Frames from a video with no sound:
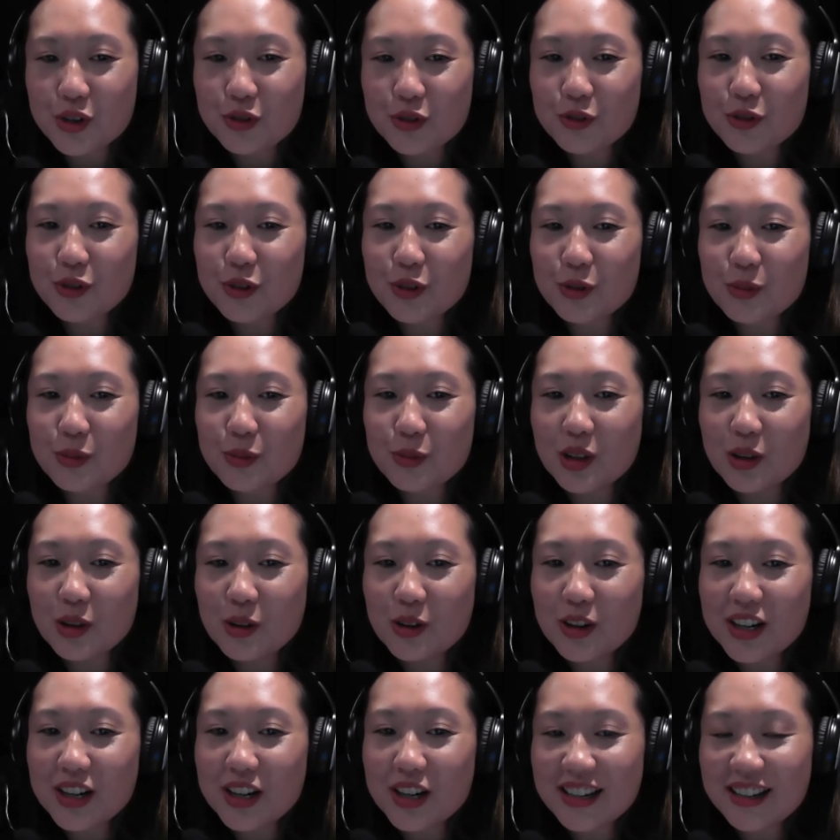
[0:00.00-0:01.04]
from
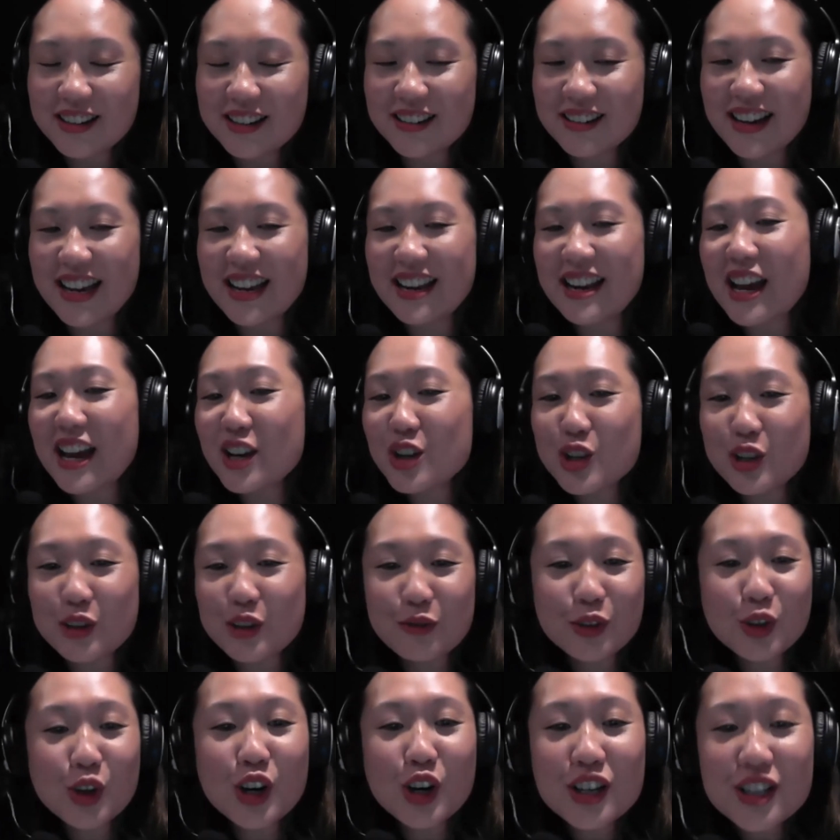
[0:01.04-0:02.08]
Laura here, and I actually
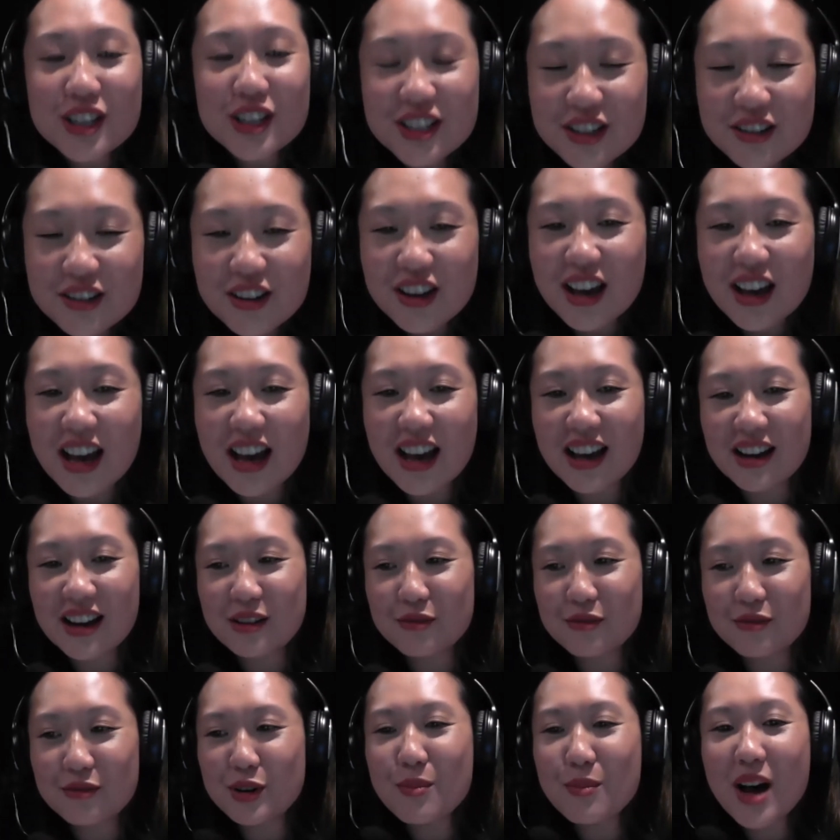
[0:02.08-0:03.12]
forgot to
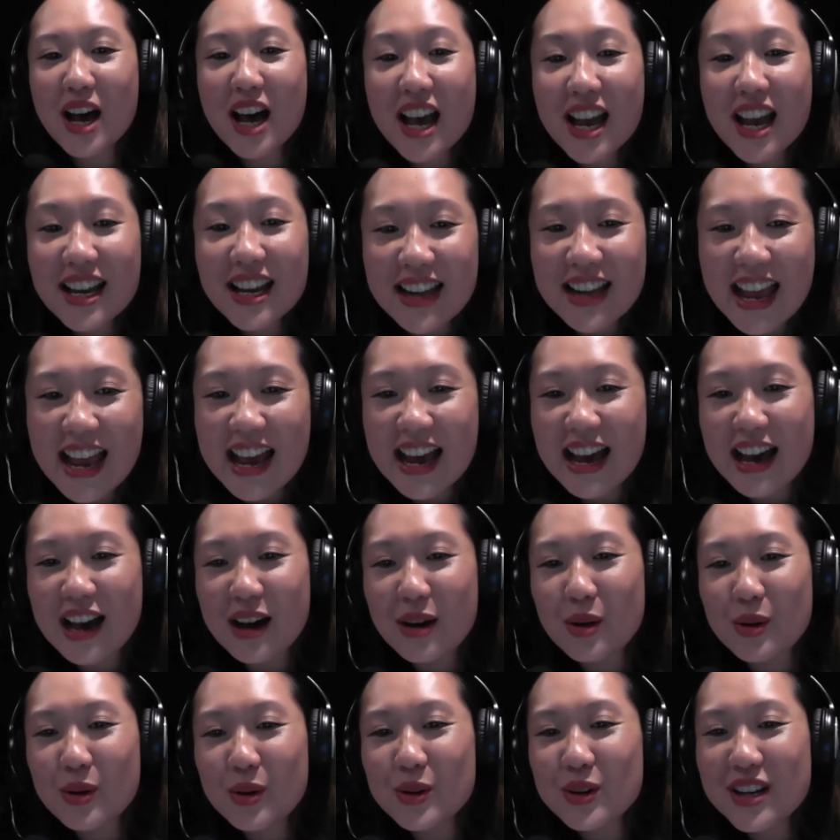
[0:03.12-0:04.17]
remind
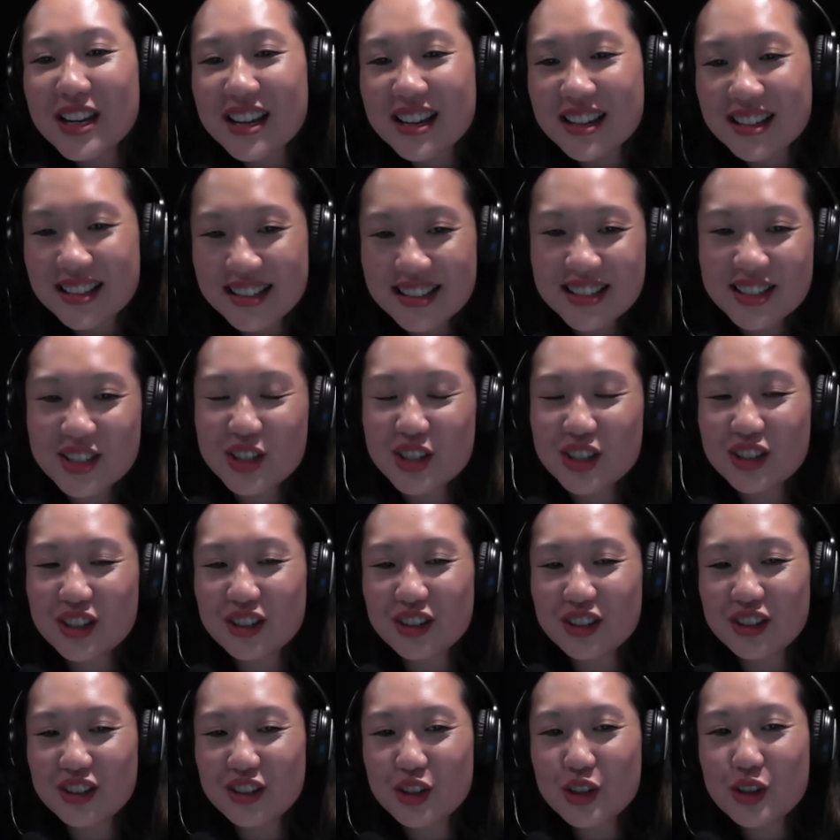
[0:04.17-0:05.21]
our audience to
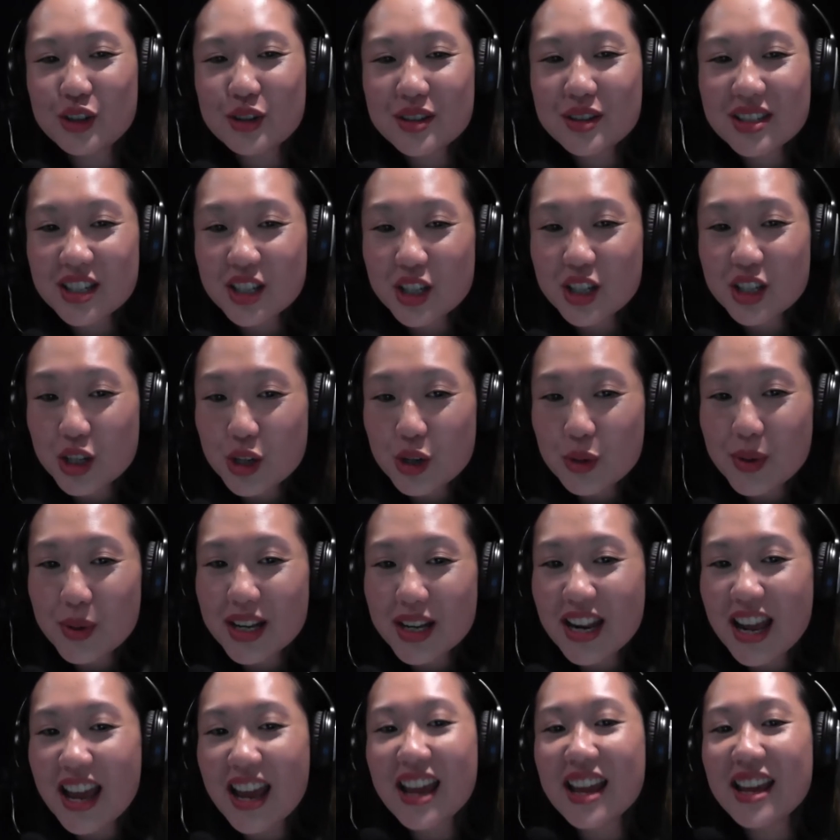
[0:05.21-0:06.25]
use the
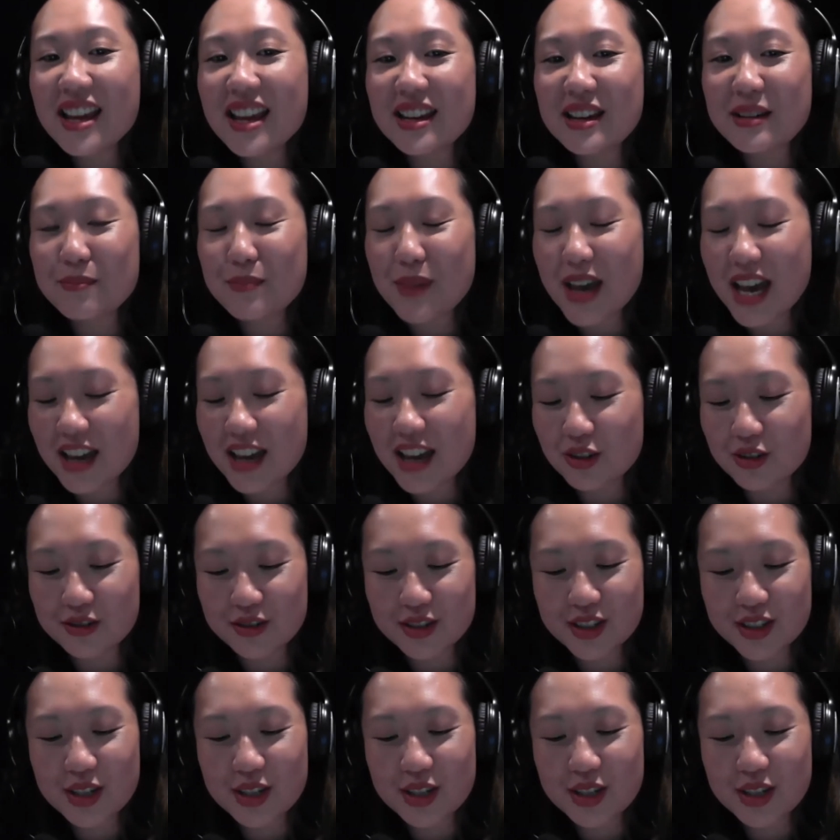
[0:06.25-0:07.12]
Q&A panel.